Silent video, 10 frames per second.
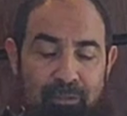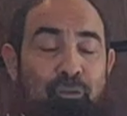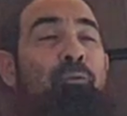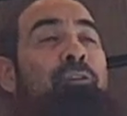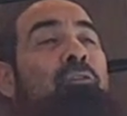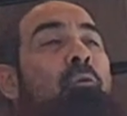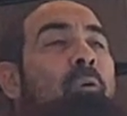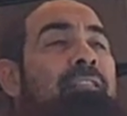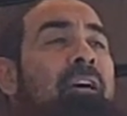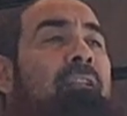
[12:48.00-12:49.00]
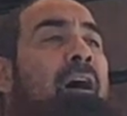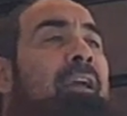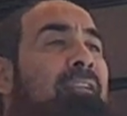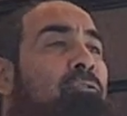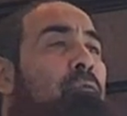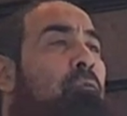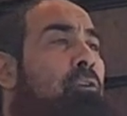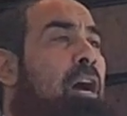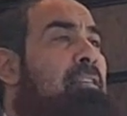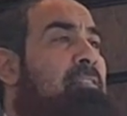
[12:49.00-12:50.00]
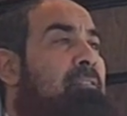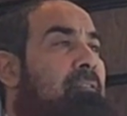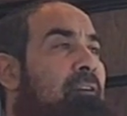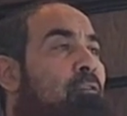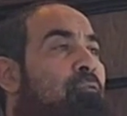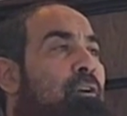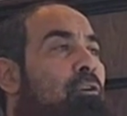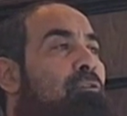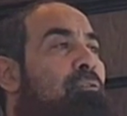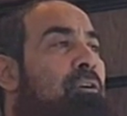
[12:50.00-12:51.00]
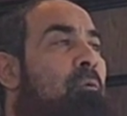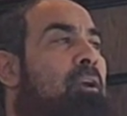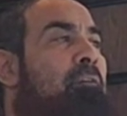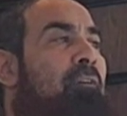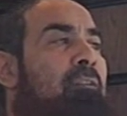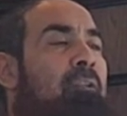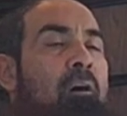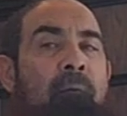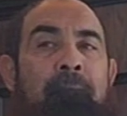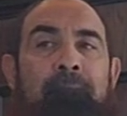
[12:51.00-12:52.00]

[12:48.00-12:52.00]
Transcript: Do we know what Allah can do for us if we call to the way of Allah?